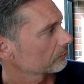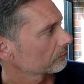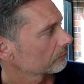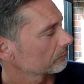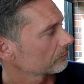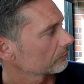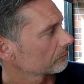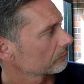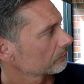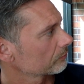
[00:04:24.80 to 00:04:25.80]

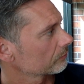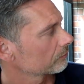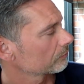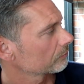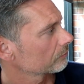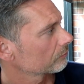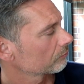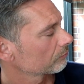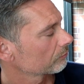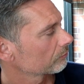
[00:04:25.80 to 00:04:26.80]

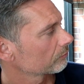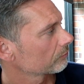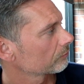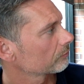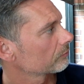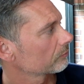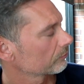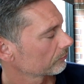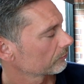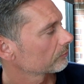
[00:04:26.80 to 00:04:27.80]

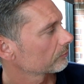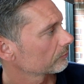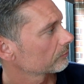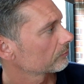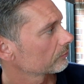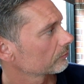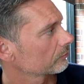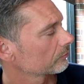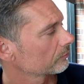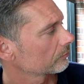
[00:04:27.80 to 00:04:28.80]

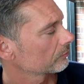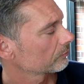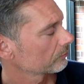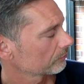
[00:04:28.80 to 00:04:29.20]
(not speaking)